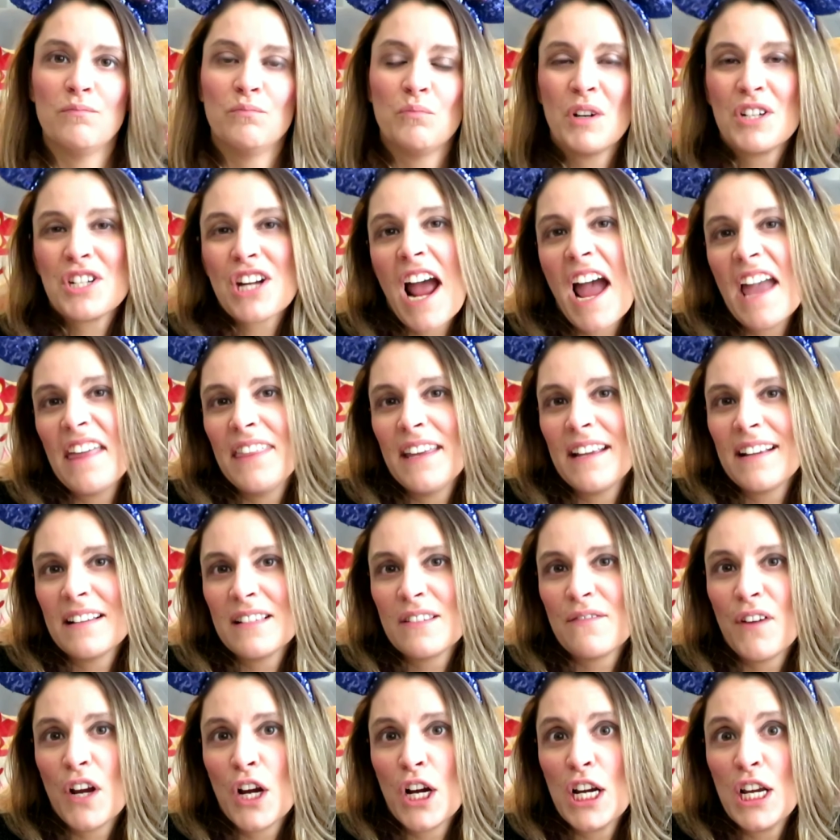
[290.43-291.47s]
which I think
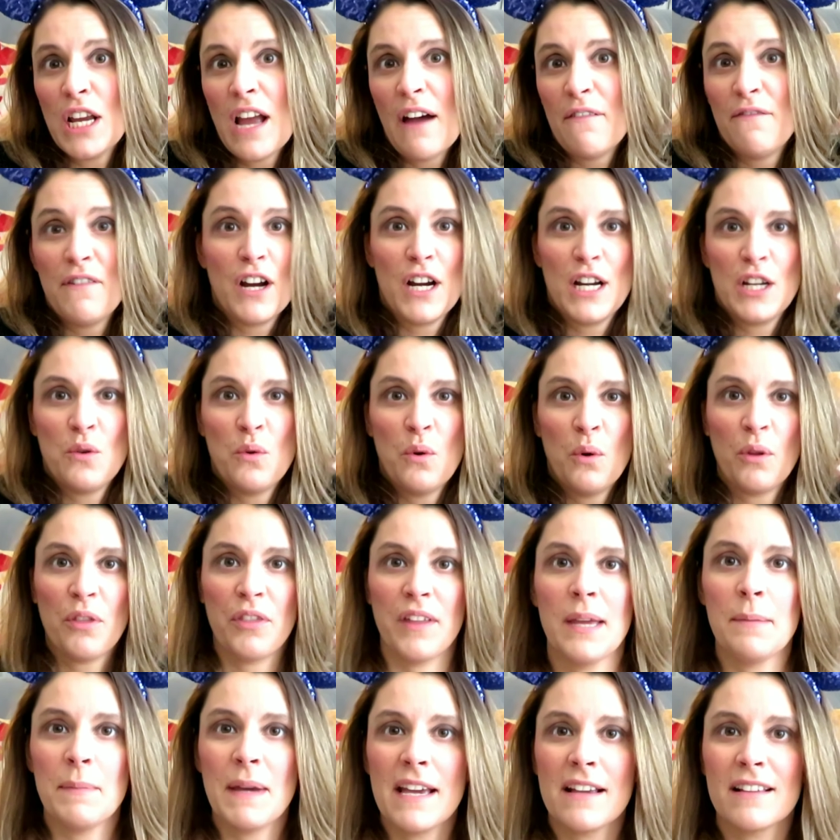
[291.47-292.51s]
is a very cool
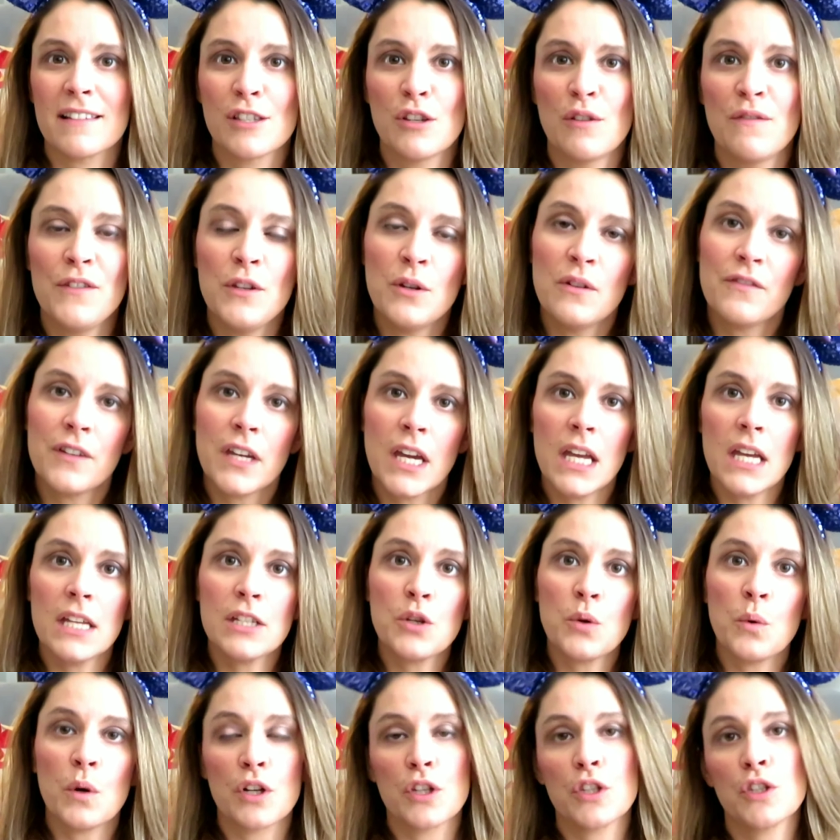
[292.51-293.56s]
theming. So if you have
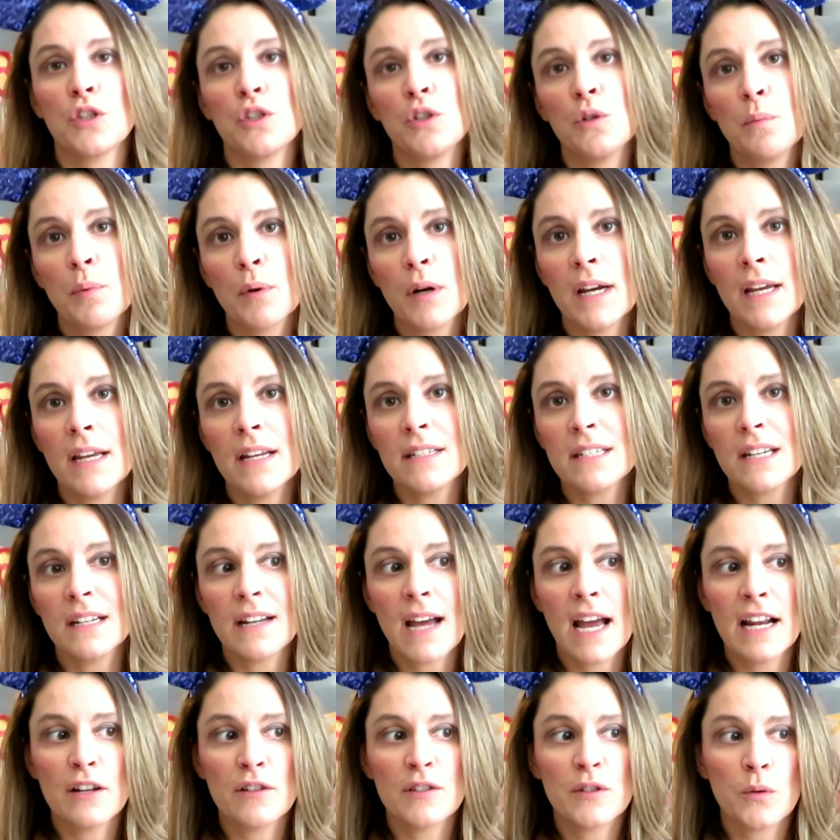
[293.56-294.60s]
kids who are super into
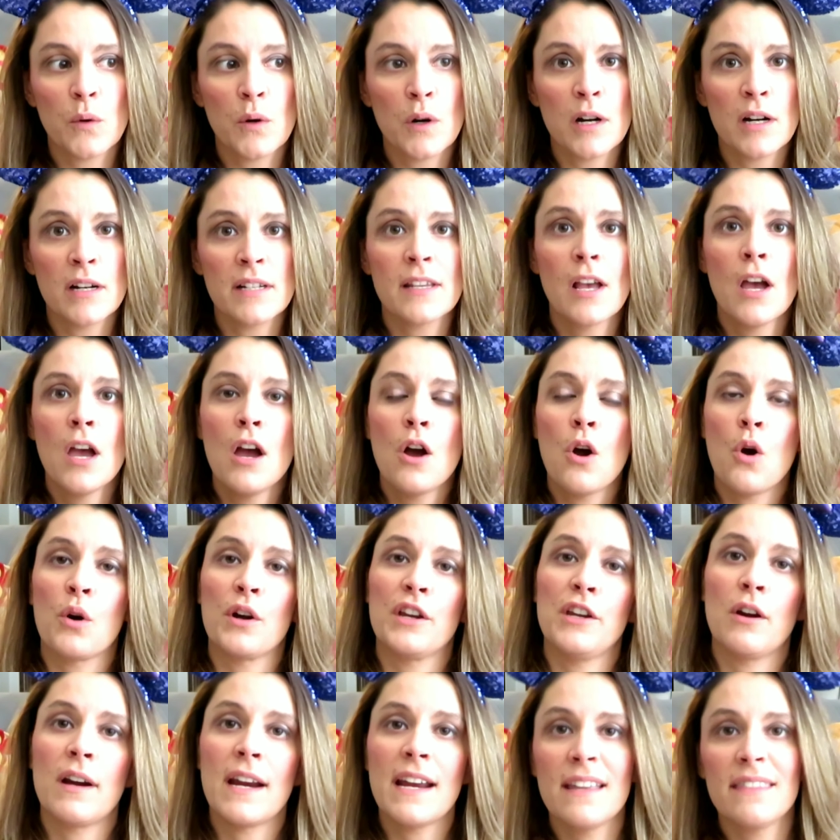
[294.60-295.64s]
dinosaurs, or
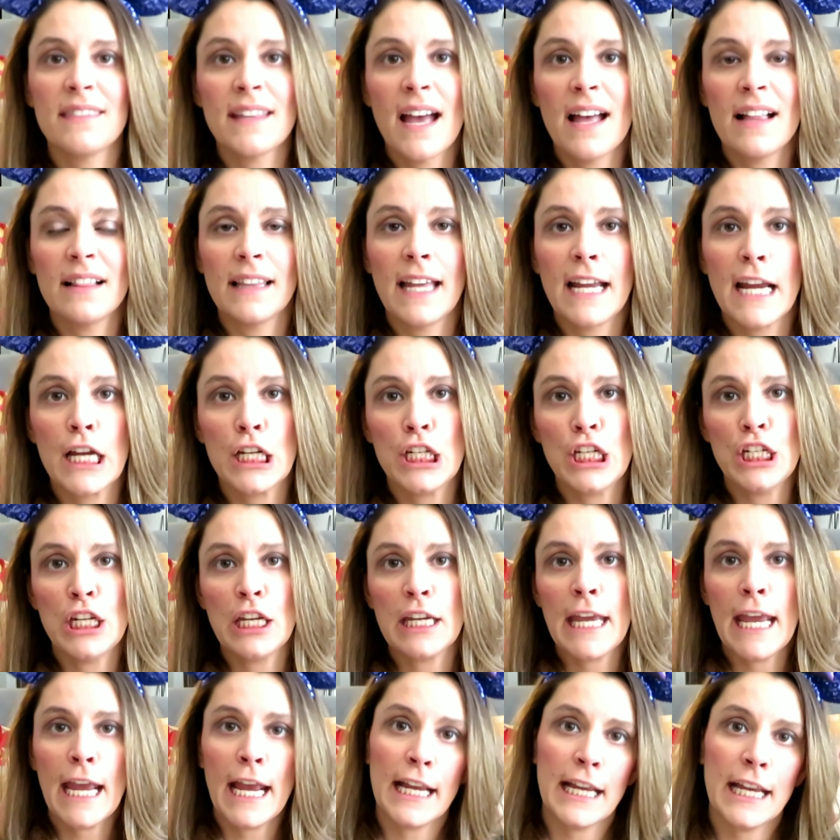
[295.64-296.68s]
you're in that land and you
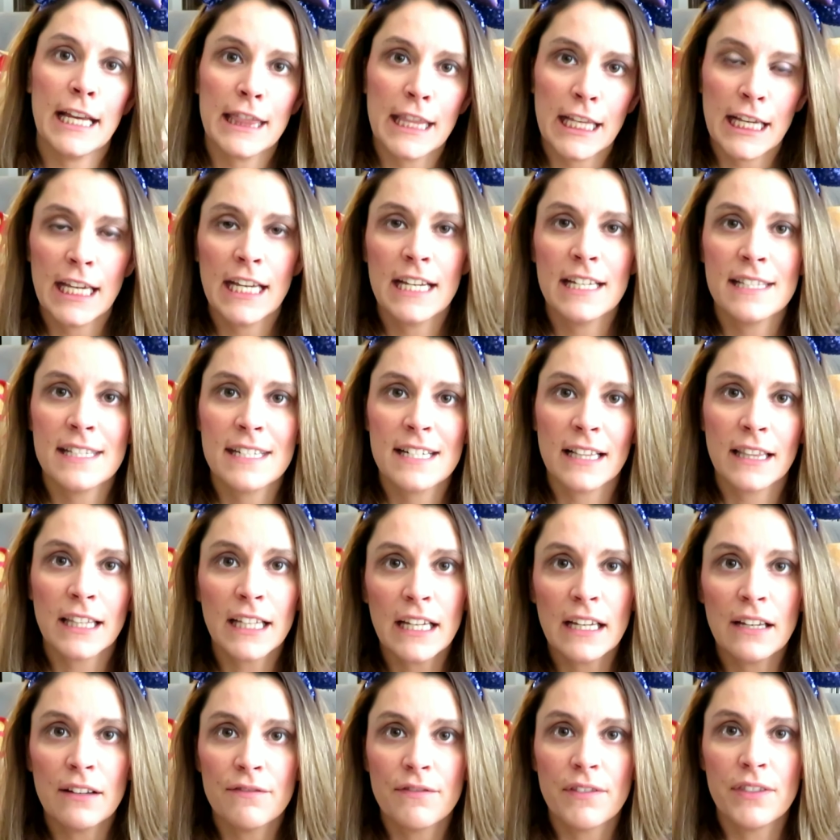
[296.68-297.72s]
can't get the kids to
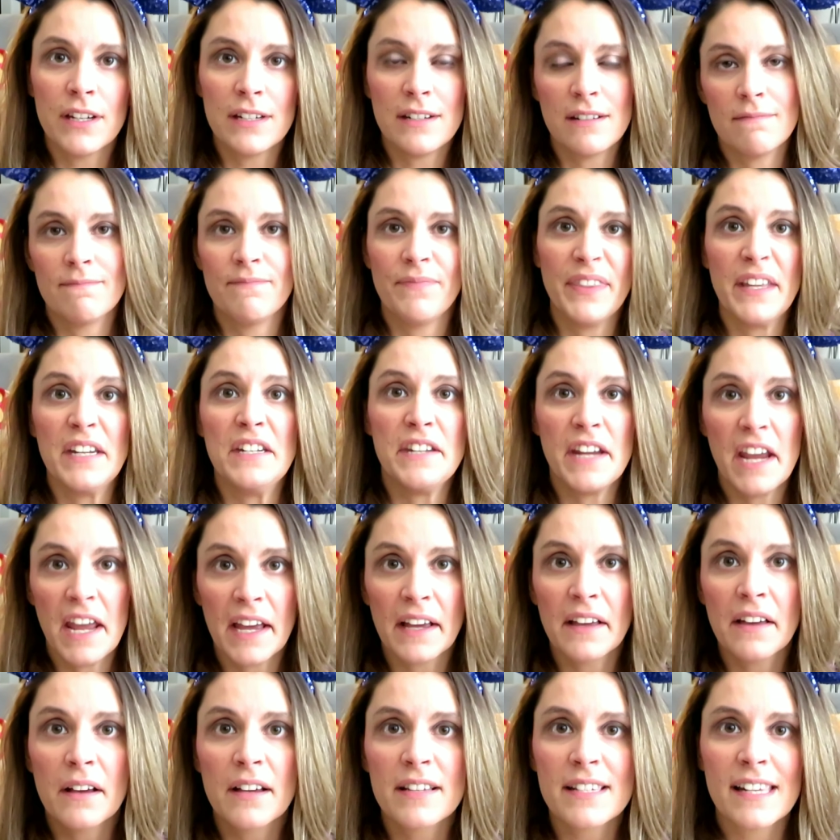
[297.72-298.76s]
leave the
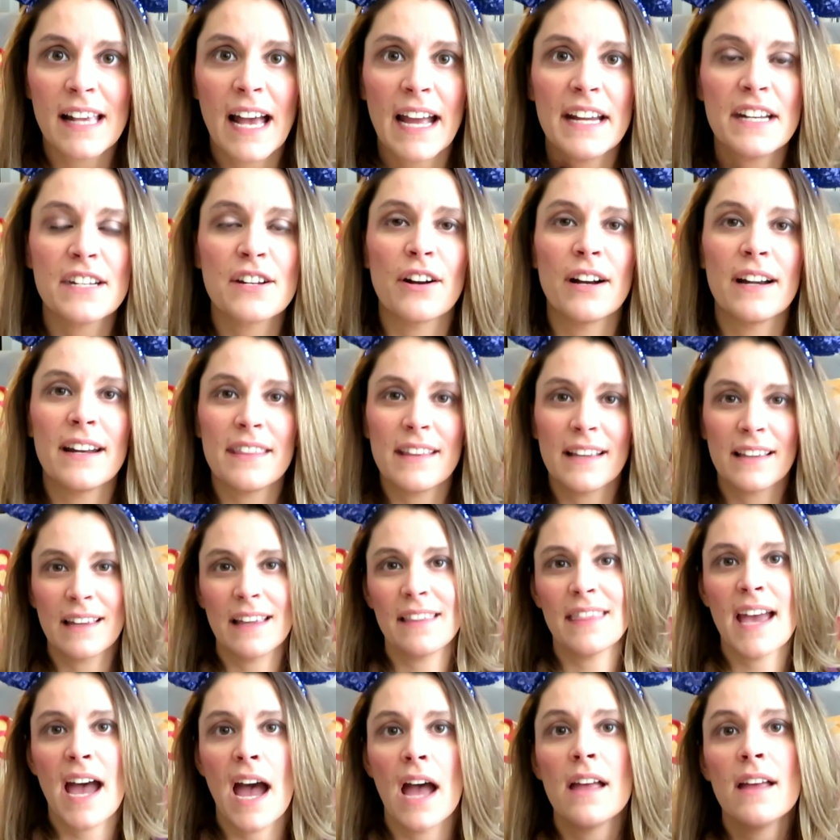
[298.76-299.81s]
dig site or anything
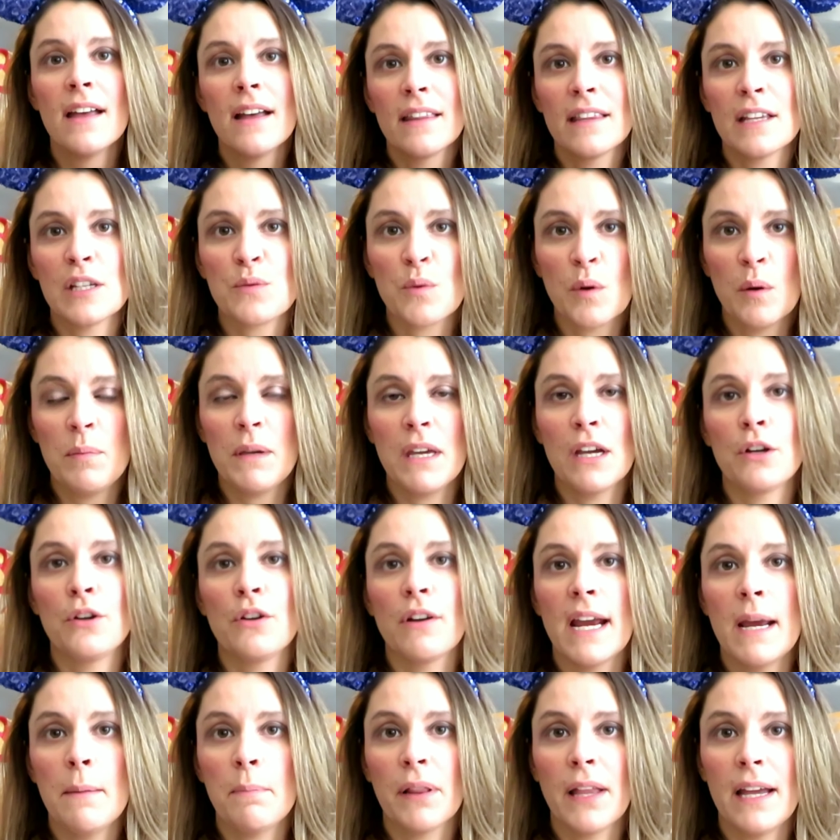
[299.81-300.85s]
like that, this would be a
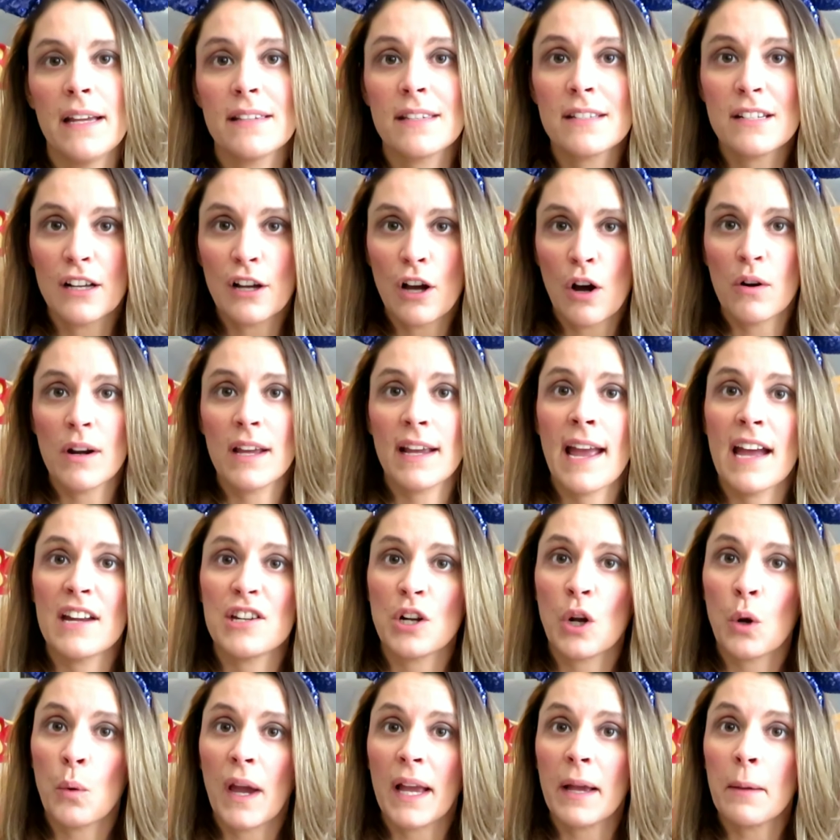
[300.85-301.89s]
great place to go to catch
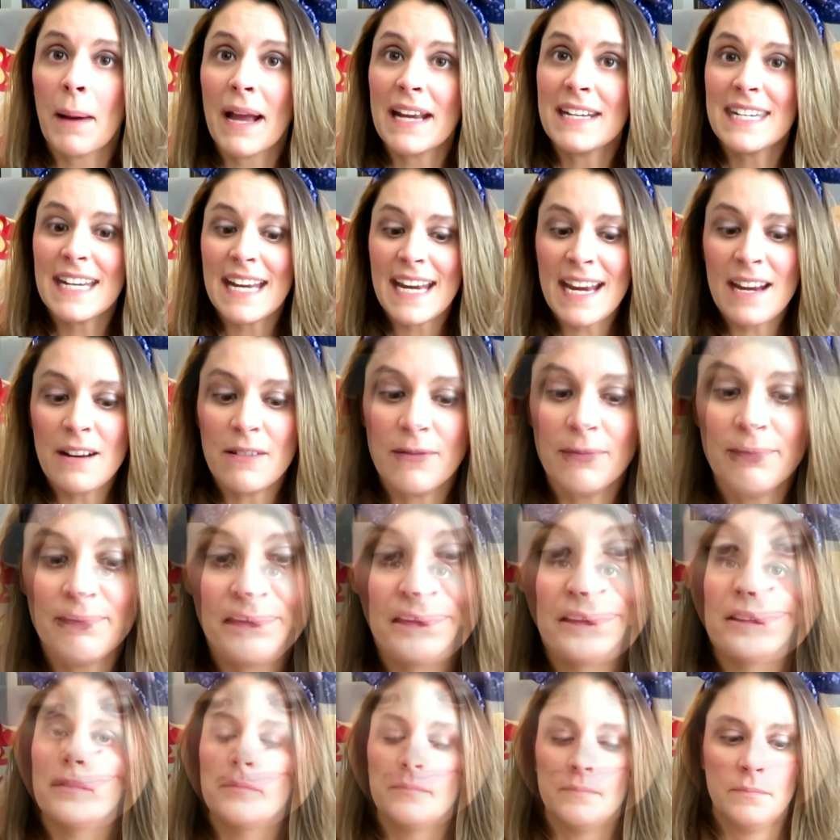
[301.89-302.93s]
a quick bite to eat.
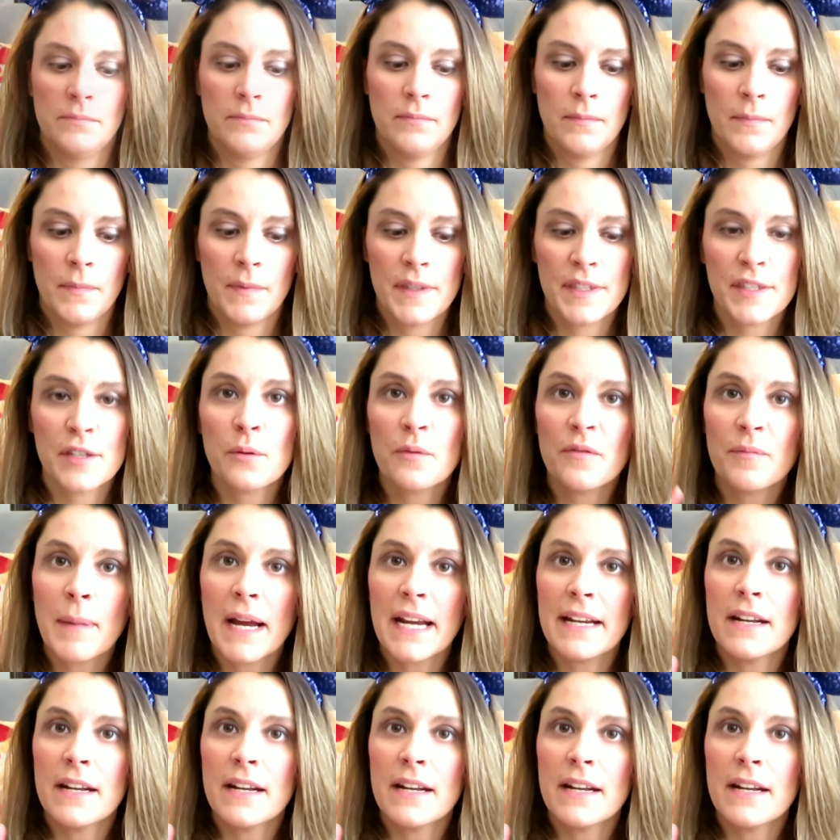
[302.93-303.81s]
So my